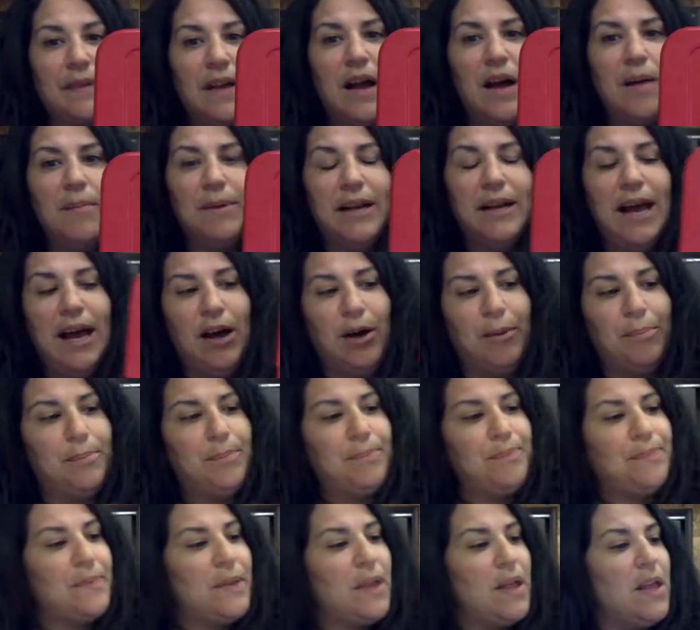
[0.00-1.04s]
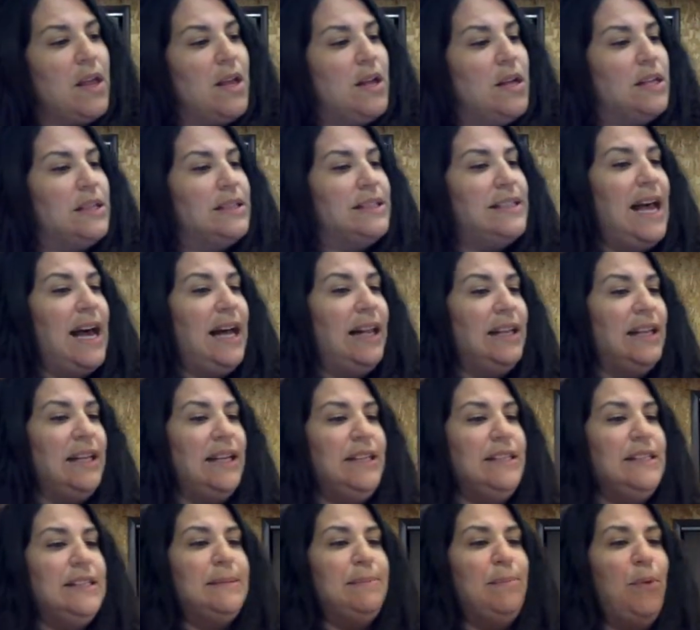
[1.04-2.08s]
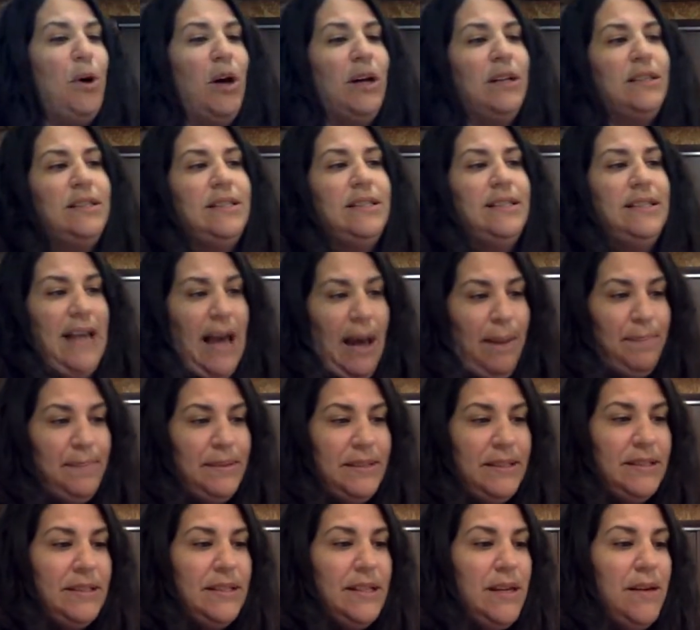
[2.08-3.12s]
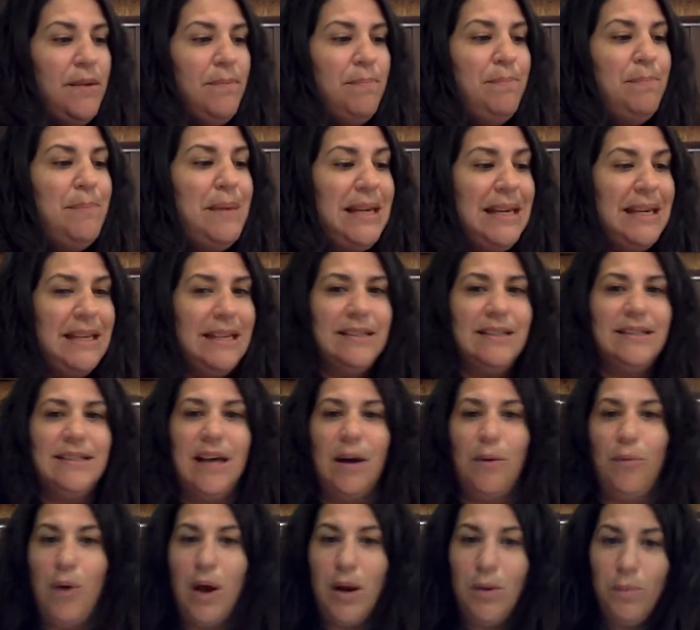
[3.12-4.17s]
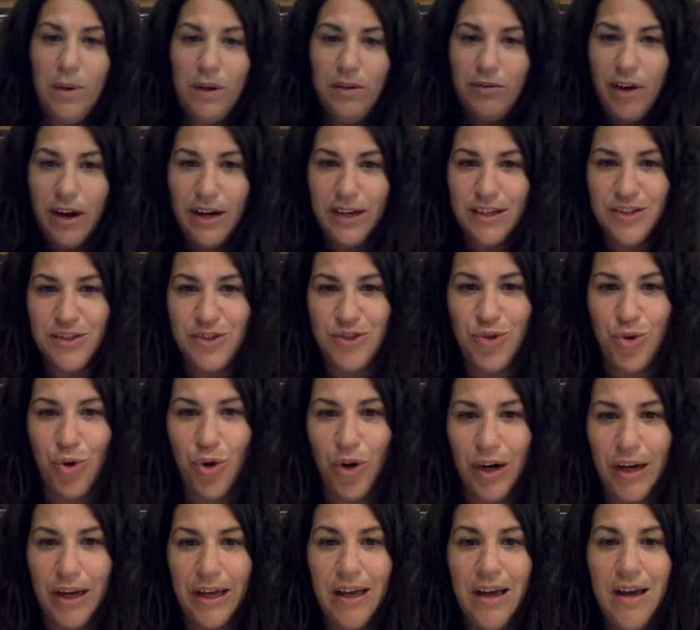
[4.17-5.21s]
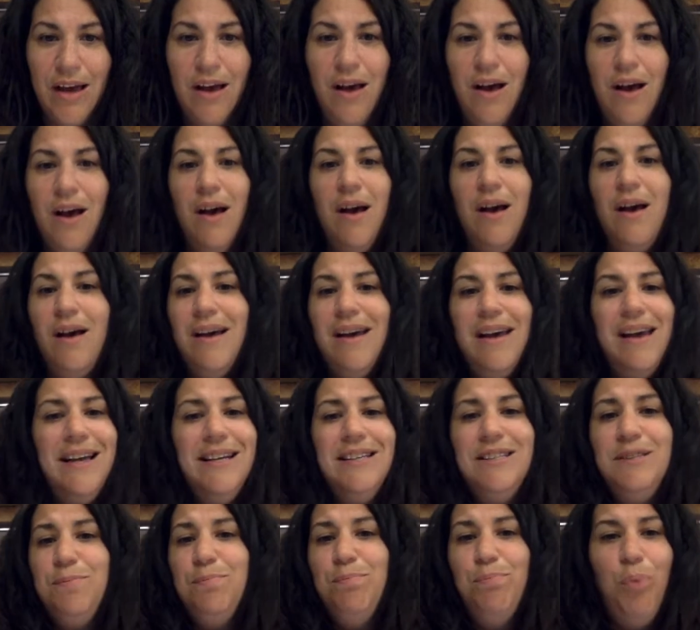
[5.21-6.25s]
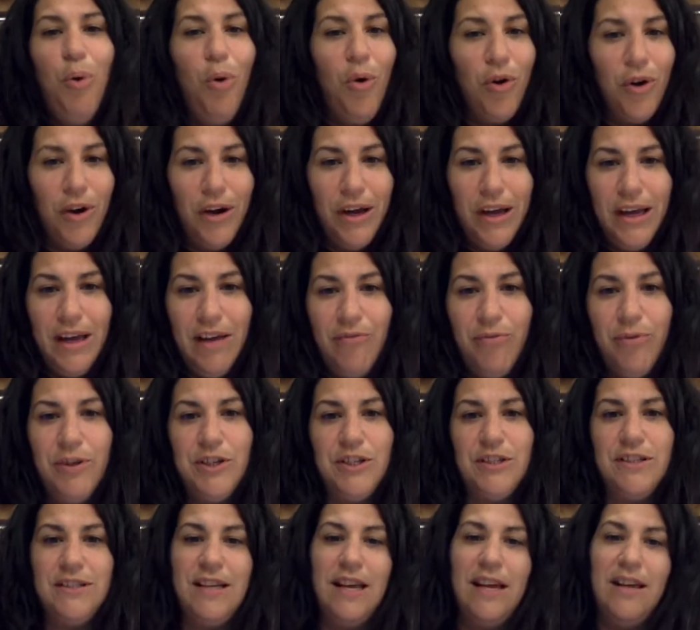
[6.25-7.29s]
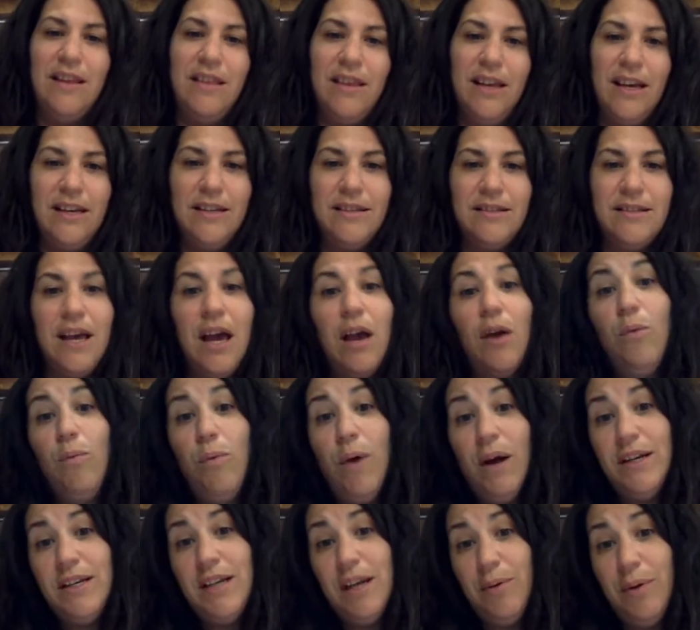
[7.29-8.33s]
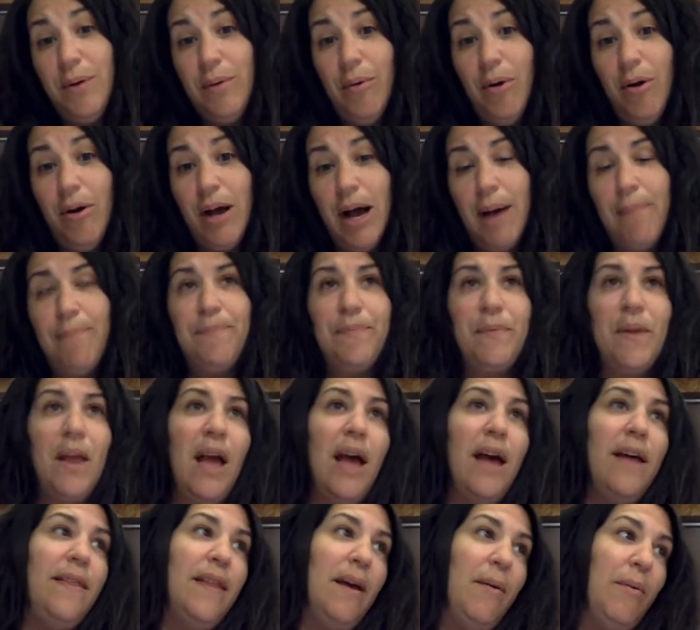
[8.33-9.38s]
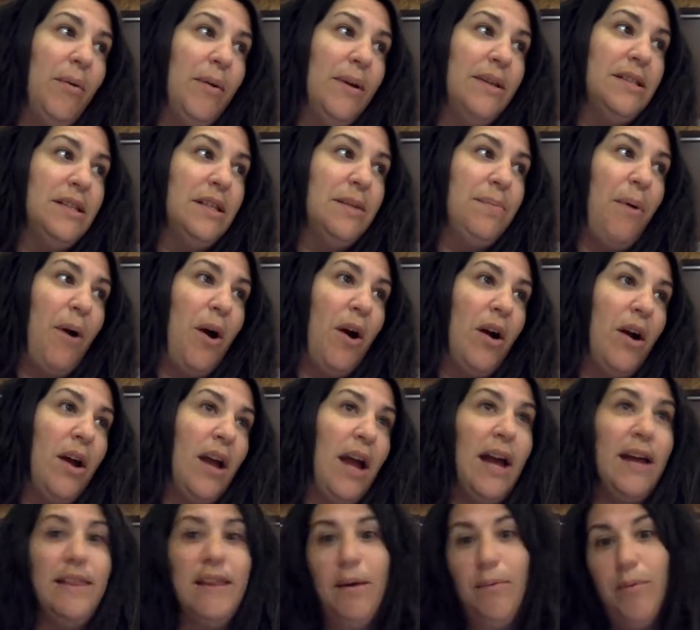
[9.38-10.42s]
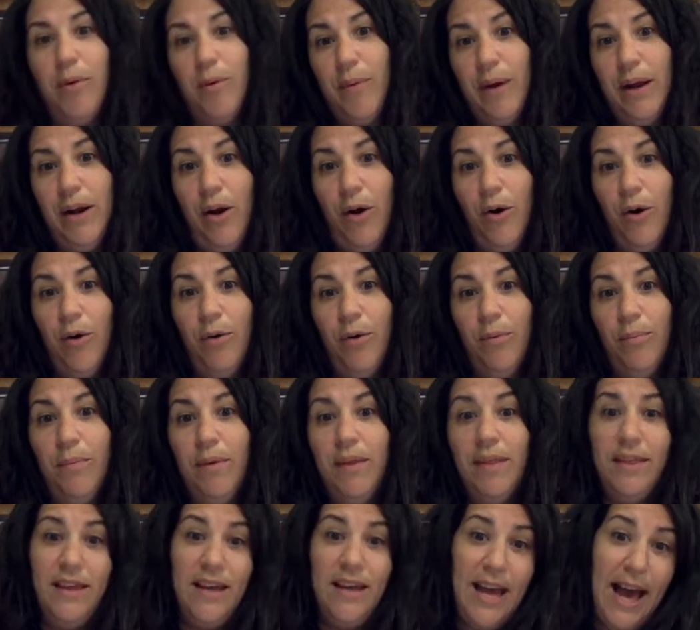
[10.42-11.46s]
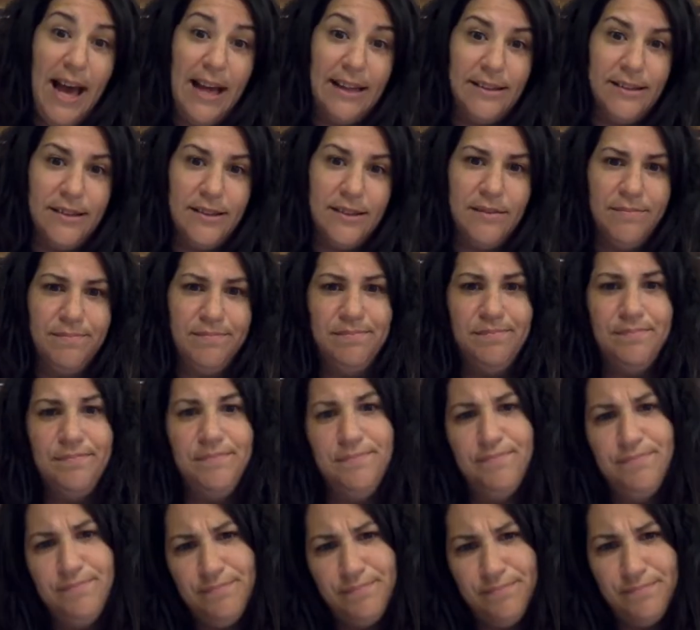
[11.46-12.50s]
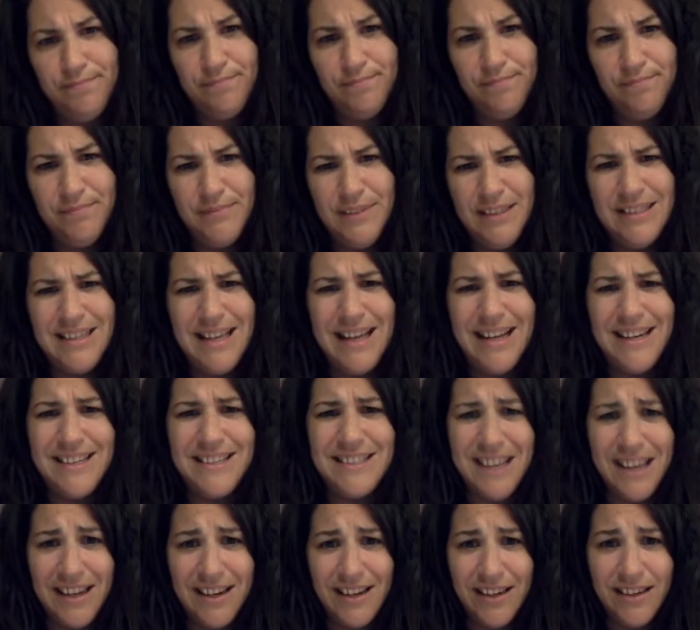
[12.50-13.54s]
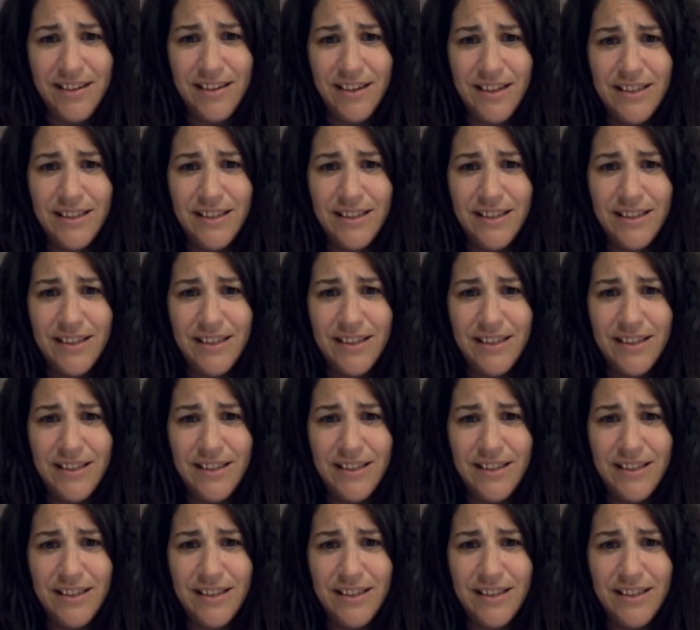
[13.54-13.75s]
I'm going to help. Telling small steps means that when we write a story, it's boring if we just say things like, one day we woke up, and then we went to the park, and then we went home, the ends. Is that exciting?